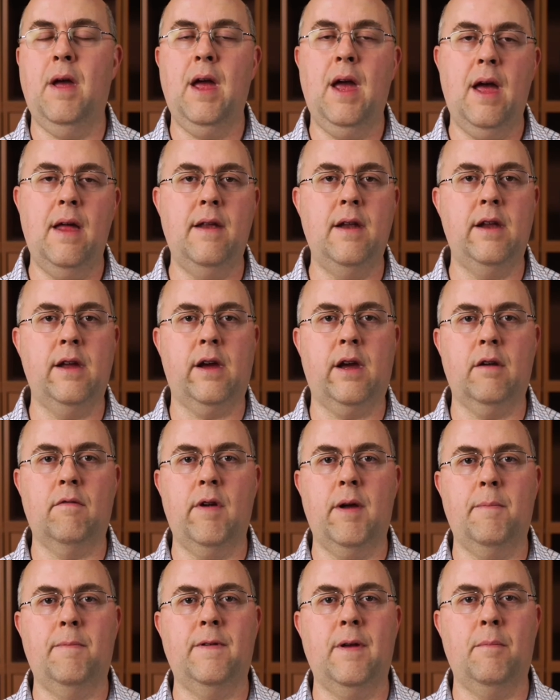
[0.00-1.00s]
and then you can
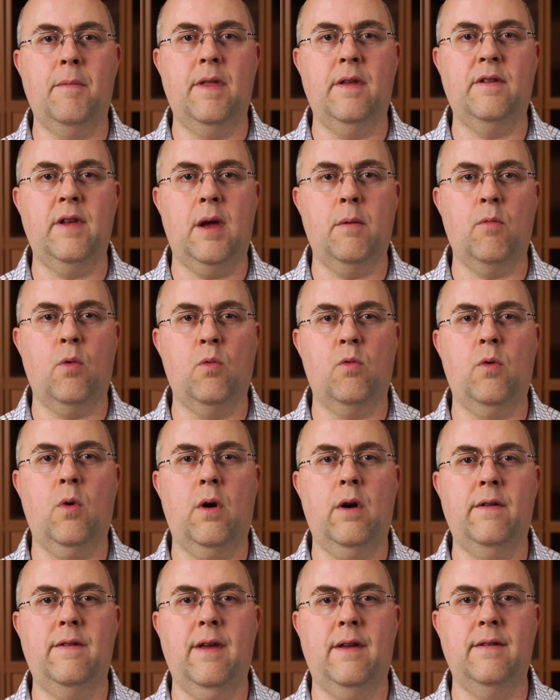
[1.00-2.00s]
reap some of the same
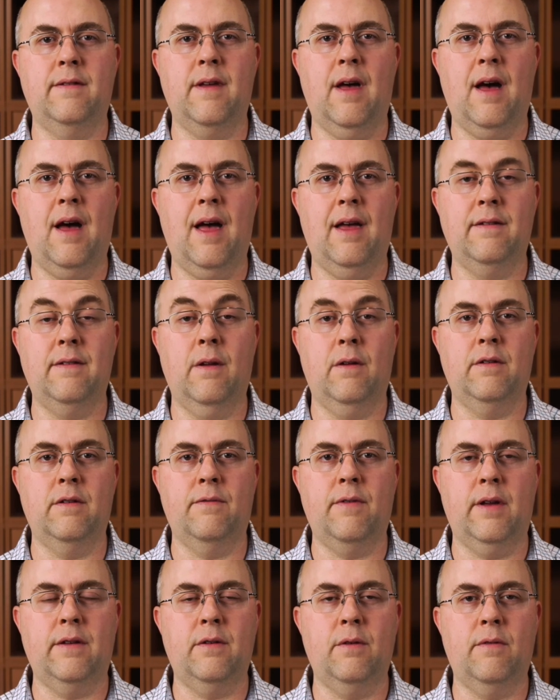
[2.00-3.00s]
rewards as those of
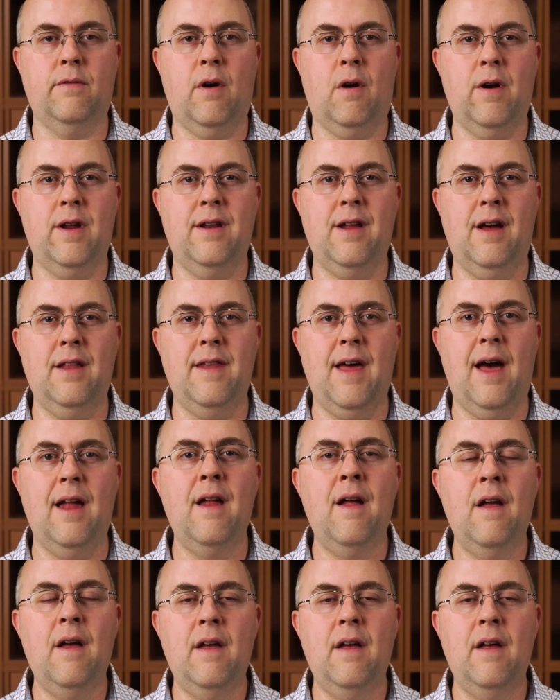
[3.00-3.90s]
us who have already done that.